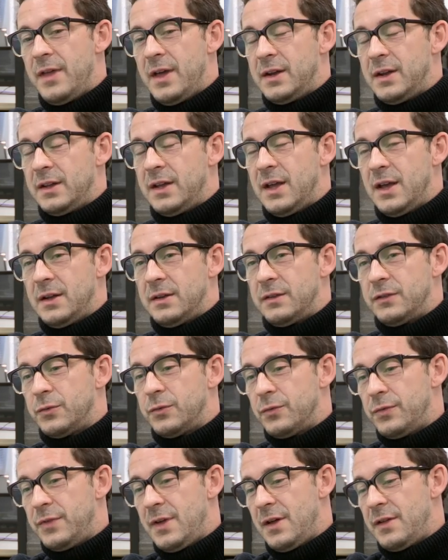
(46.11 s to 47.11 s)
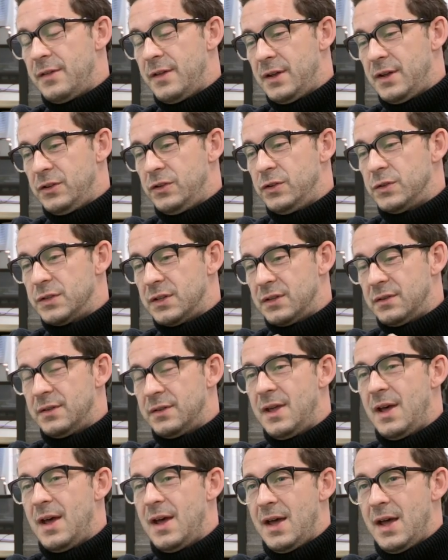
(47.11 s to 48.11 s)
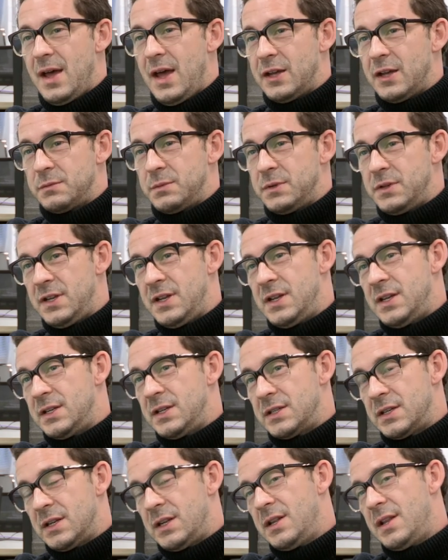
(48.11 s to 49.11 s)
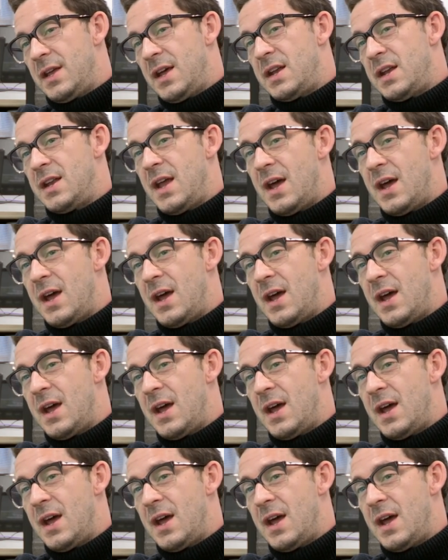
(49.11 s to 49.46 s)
and then again sort of then using their expertise and their